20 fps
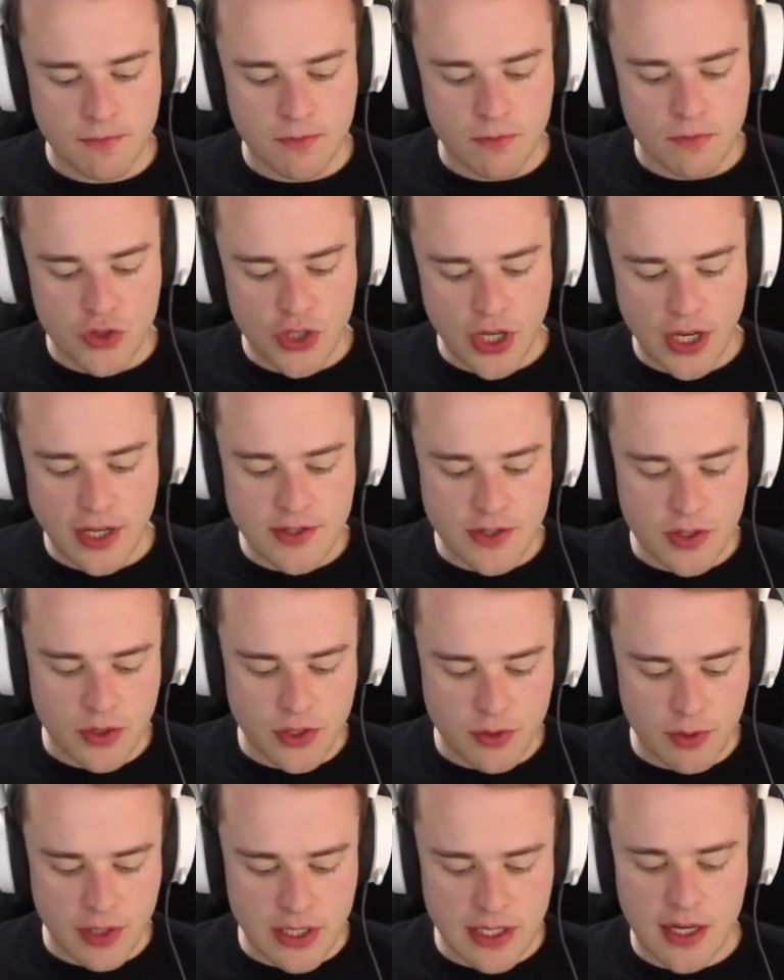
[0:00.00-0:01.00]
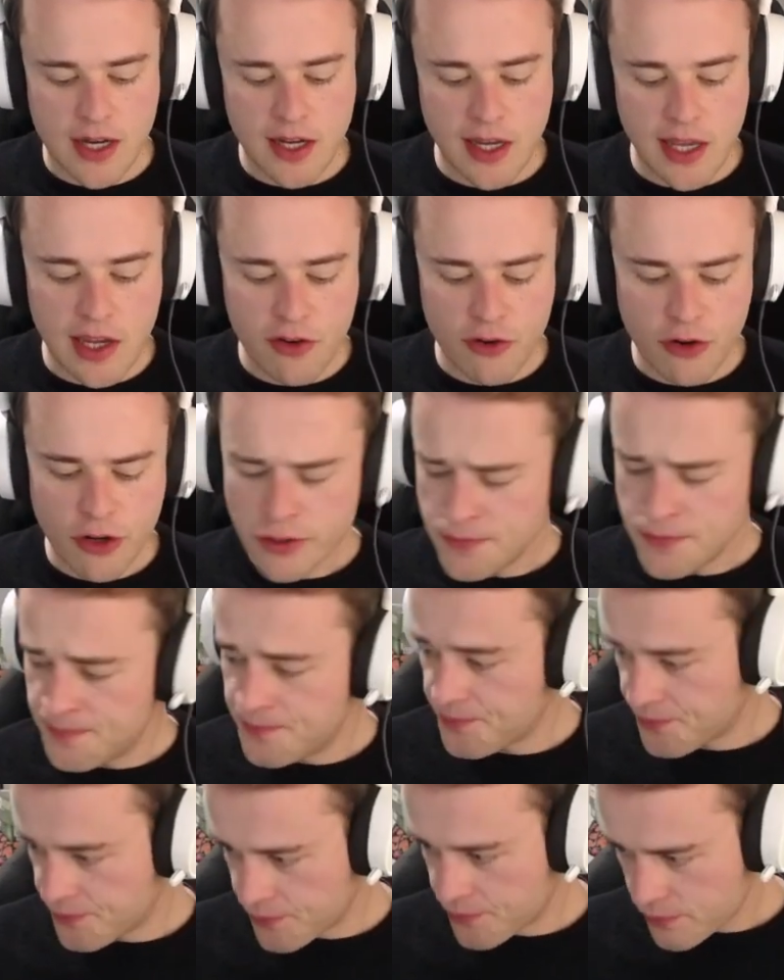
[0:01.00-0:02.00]
Chane is also a young hero,
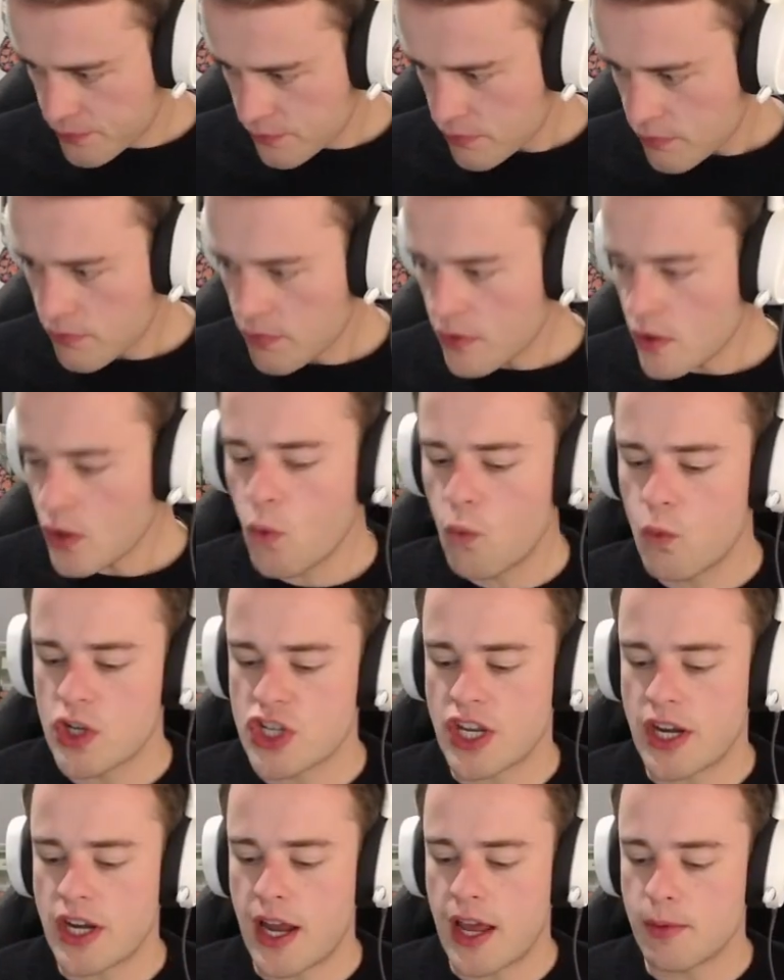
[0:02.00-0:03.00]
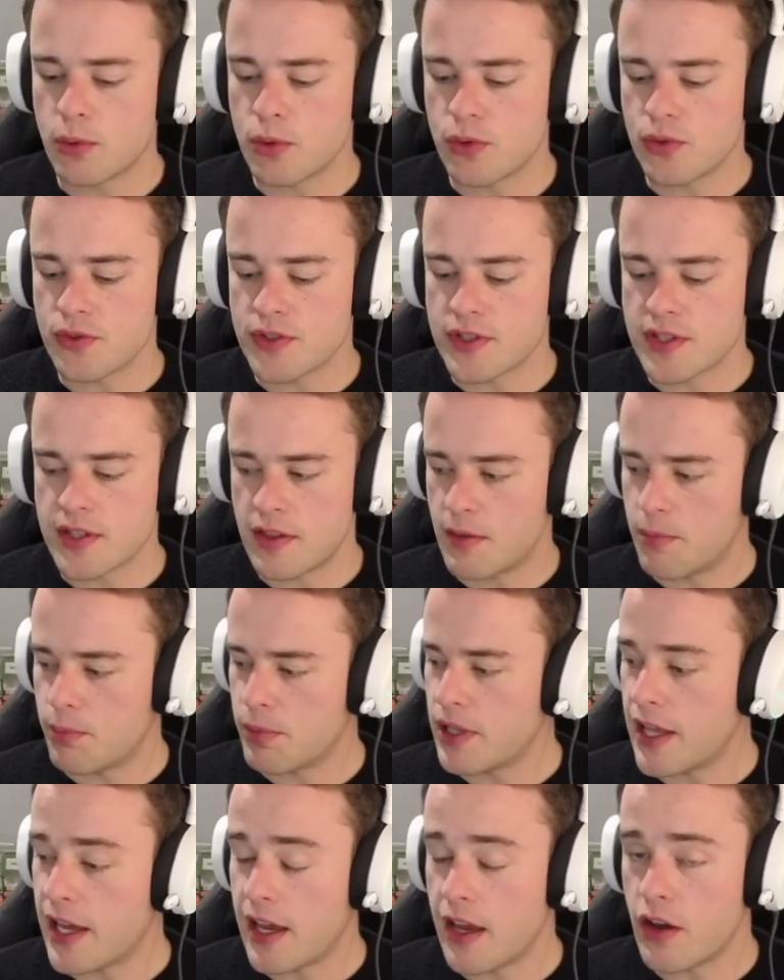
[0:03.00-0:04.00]
which enables the
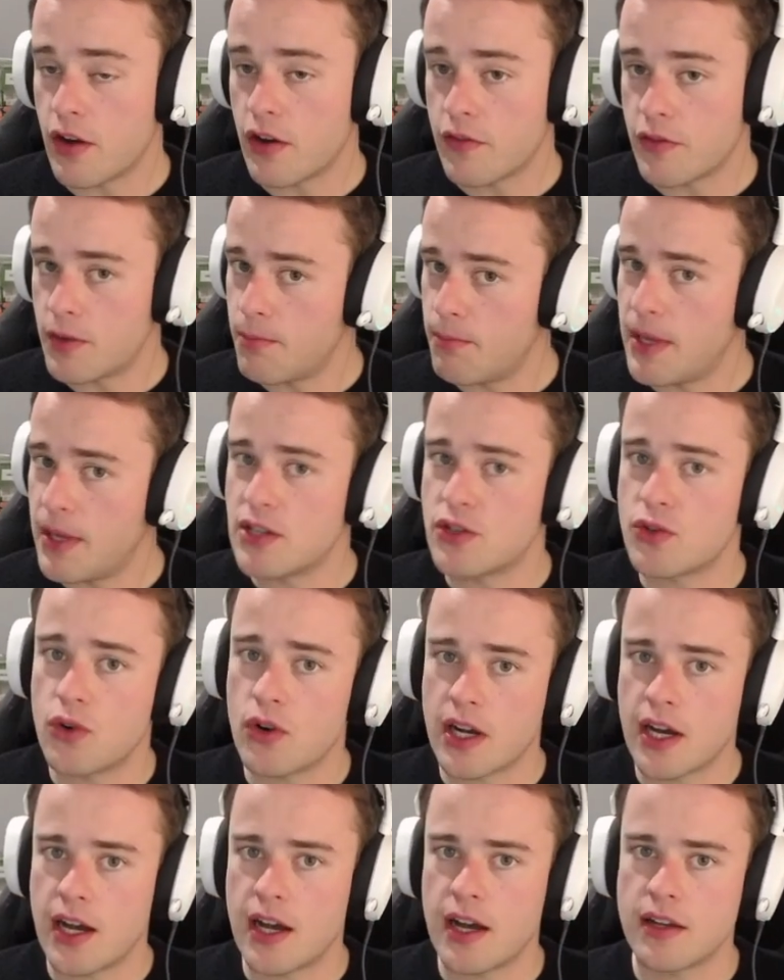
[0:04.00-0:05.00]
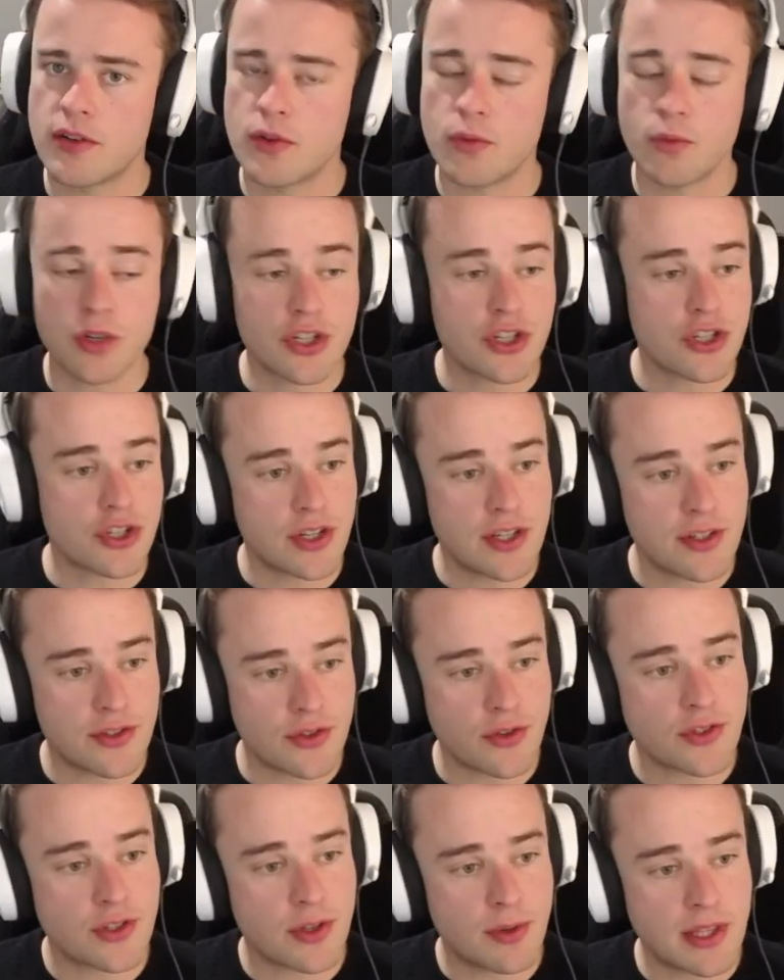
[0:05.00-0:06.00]
play of the Mentor card, which is
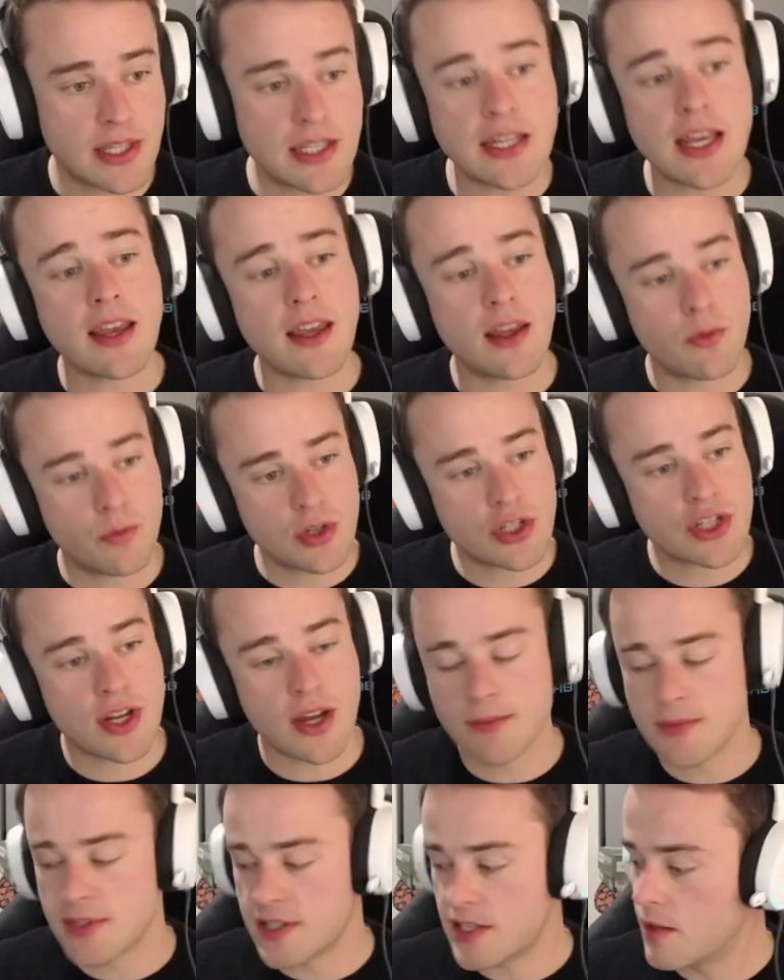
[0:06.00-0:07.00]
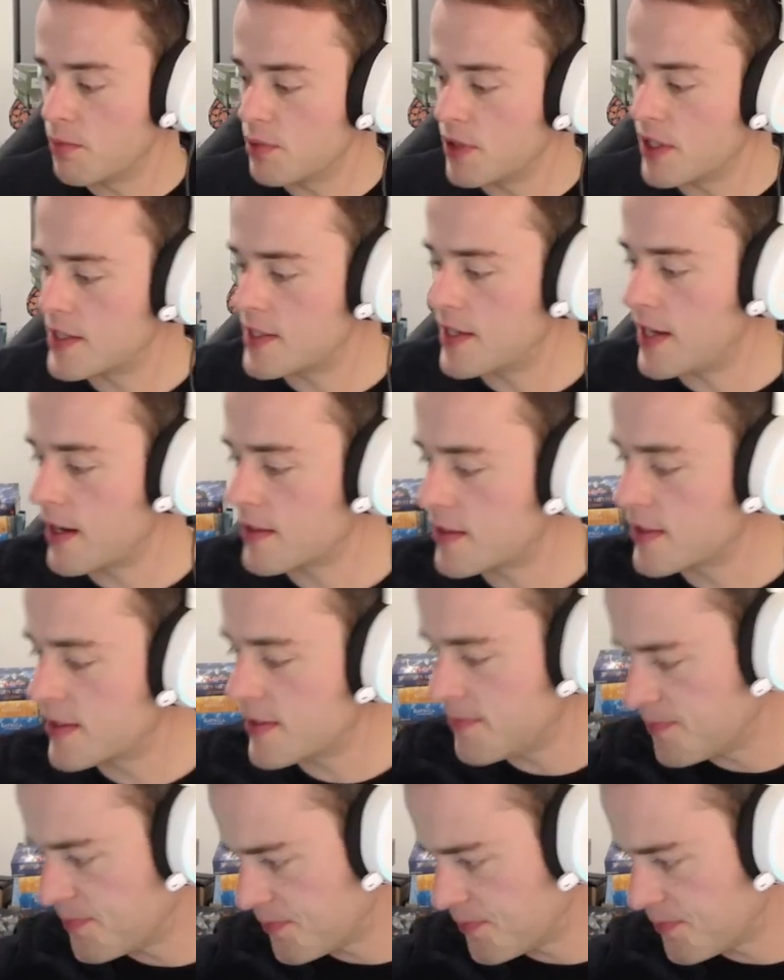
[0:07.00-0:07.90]
also in the deck and which comes in the Blitz decks.